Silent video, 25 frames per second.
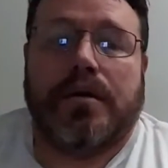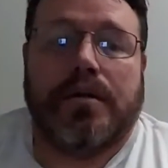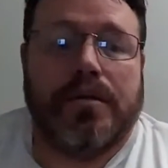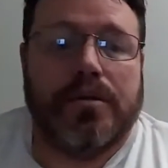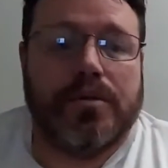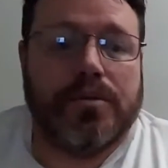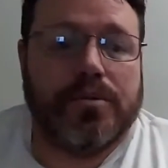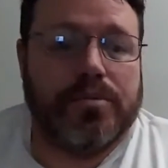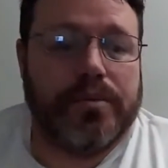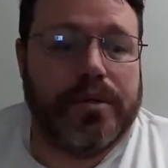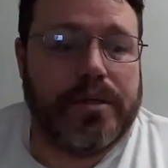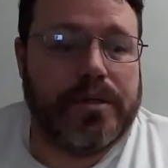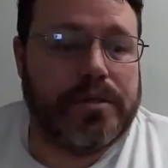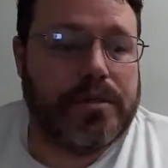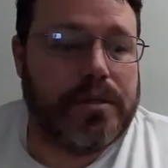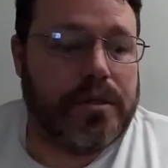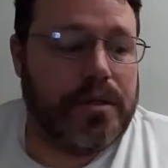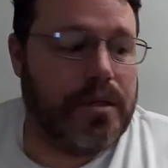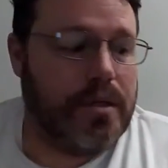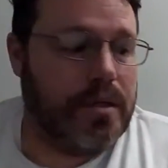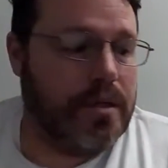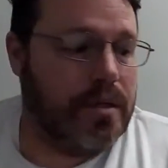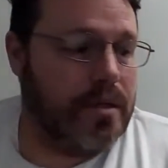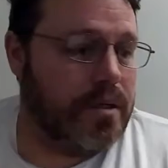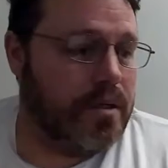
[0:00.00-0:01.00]
this week's
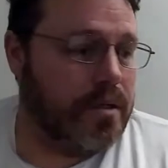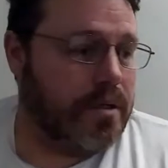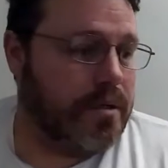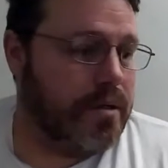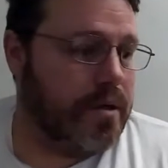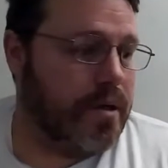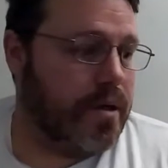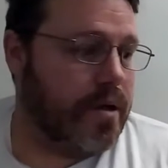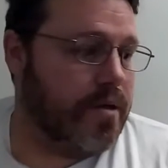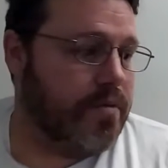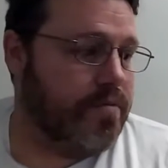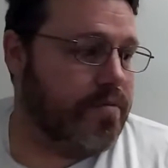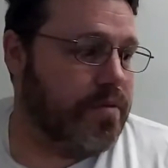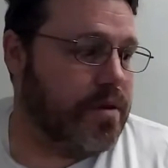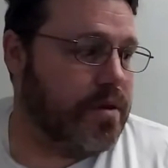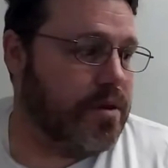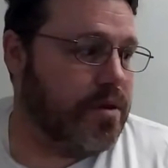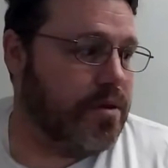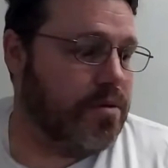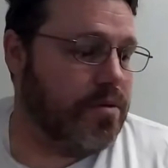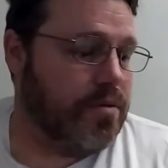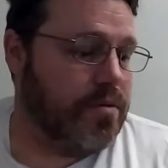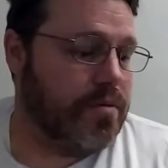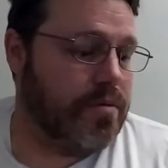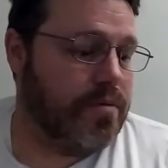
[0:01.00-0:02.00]

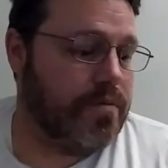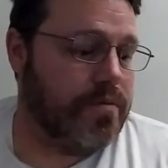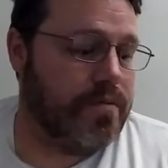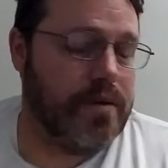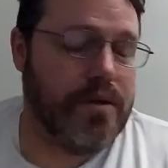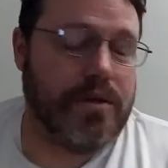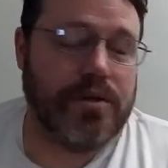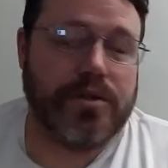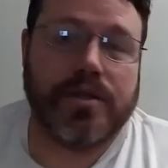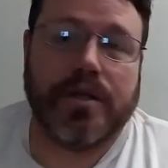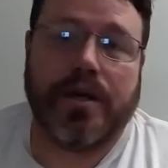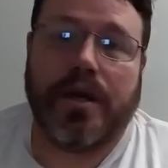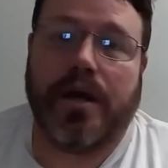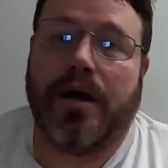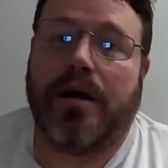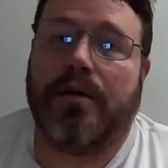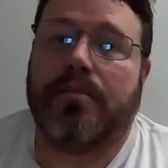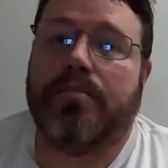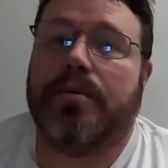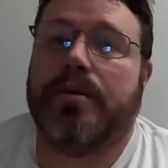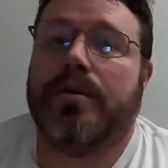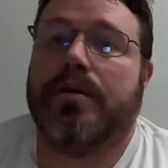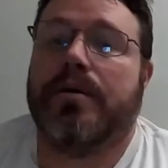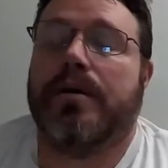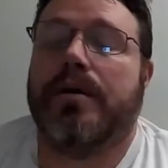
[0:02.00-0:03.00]
video finished
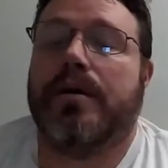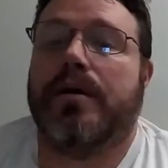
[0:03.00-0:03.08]
up.